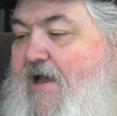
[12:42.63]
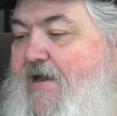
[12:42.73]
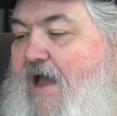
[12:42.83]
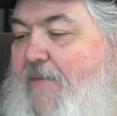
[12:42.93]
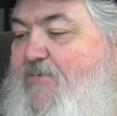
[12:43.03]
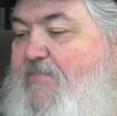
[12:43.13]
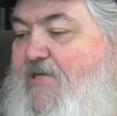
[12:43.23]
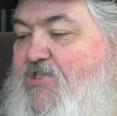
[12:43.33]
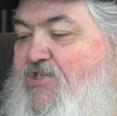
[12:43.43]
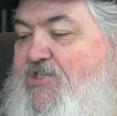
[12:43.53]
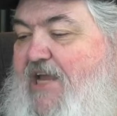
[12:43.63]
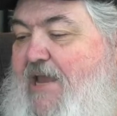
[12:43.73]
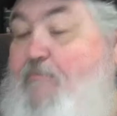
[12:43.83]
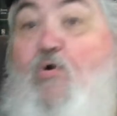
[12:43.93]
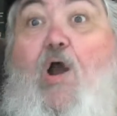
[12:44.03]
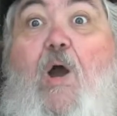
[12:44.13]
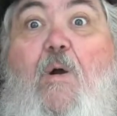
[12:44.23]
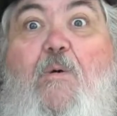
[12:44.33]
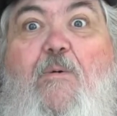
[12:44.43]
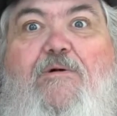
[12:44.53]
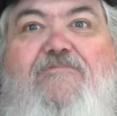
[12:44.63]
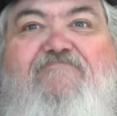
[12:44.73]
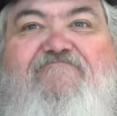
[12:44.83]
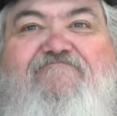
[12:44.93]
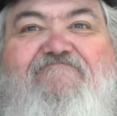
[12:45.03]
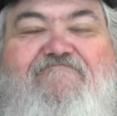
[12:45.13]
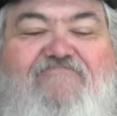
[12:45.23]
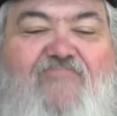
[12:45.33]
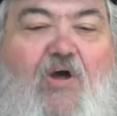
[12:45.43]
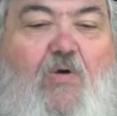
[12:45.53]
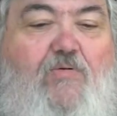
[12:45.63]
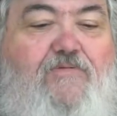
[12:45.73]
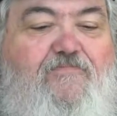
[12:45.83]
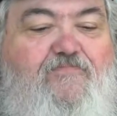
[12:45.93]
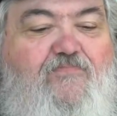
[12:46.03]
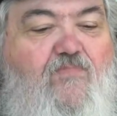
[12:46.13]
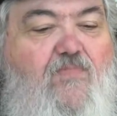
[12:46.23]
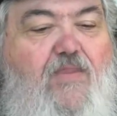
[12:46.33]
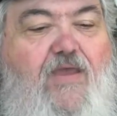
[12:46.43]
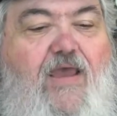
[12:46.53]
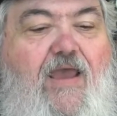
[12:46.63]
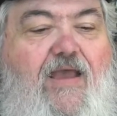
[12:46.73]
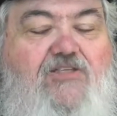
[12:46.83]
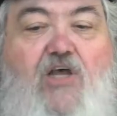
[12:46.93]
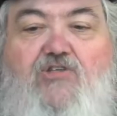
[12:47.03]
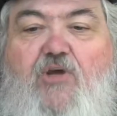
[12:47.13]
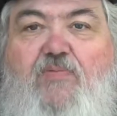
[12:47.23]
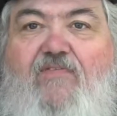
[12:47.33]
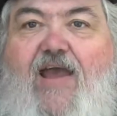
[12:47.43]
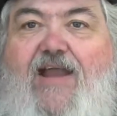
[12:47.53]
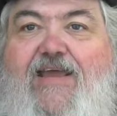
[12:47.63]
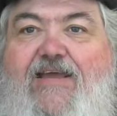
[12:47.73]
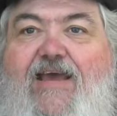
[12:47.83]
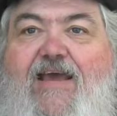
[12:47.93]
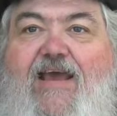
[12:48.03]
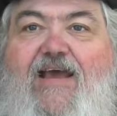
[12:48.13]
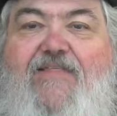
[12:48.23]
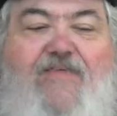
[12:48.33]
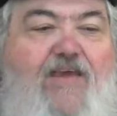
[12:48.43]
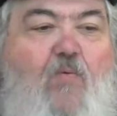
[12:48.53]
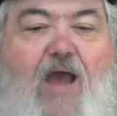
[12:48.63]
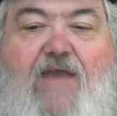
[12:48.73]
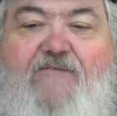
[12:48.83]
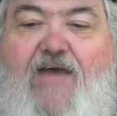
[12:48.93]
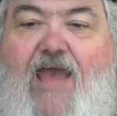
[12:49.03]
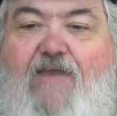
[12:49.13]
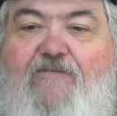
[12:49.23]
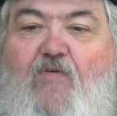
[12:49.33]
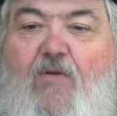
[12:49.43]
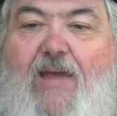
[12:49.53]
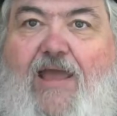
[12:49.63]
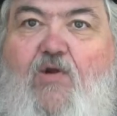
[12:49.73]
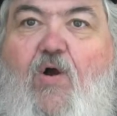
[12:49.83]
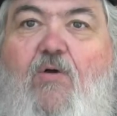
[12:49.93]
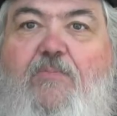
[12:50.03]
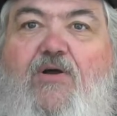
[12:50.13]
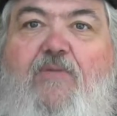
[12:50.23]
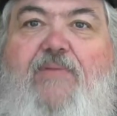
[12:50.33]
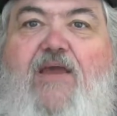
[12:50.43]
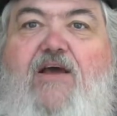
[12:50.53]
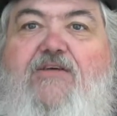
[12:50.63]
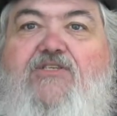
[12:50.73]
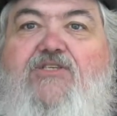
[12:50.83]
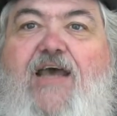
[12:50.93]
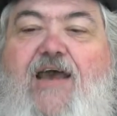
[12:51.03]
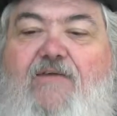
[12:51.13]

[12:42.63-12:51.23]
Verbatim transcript: an Optimus G Pro phone. It's also providing the Wi-Fi for my Chromebook because